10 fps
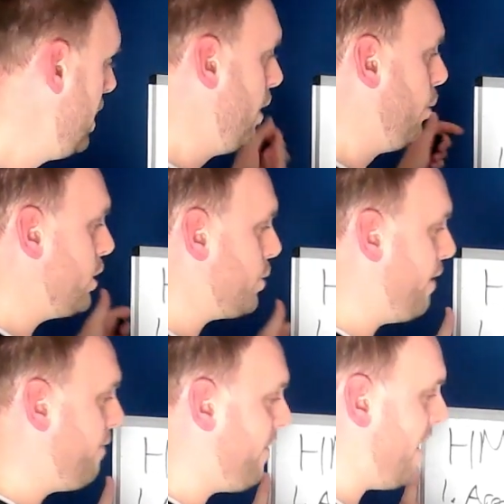Once we've
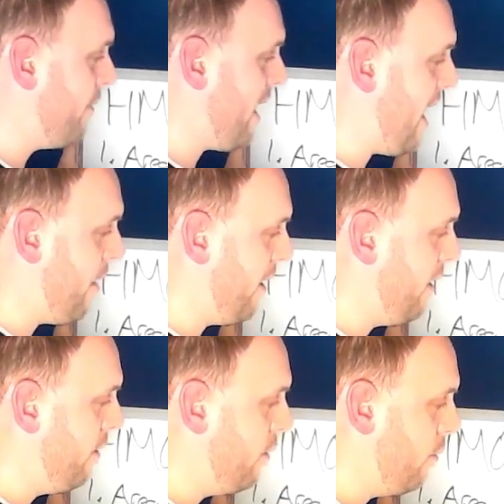found that
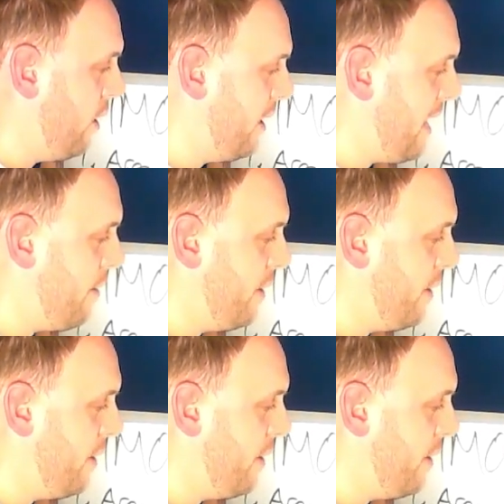area, again,